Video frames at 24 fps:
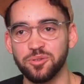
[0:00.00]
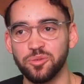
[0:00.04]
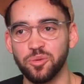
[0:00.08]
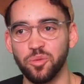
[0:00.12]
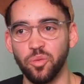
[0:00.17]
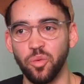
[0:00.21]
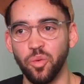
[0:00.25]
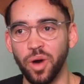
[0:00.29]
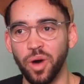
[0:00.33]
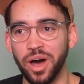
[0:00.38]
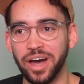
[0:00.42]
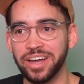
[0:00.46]

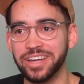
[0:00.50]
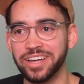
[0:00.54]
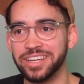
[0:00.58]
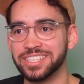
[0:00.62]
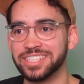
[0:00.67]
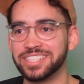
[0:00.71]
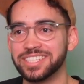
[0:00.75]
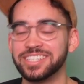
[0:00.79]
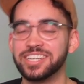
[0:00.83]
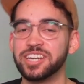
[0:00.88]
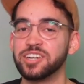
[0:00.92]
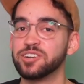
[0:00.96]
why
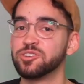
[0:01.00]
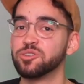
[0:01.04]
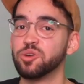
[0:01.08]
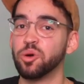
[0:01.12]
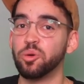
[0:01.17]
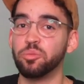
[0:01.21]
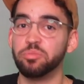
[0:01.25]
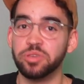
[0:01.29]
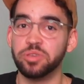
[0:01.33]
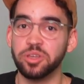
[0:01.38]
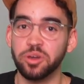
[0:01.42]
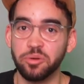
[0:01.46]
is there no
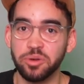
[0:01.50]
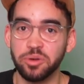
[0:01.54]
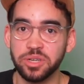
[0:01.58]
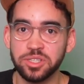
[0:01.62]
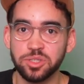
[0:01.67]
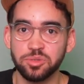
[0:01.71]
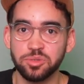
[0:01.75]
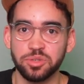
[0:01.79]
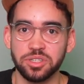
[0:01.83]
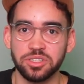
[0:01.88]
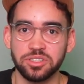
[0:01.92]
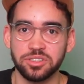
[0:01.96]
PoE
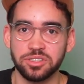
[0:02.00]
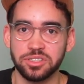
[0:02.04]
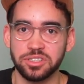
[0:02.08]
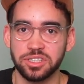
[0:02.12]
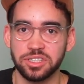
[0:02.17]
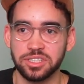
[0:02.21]
switch?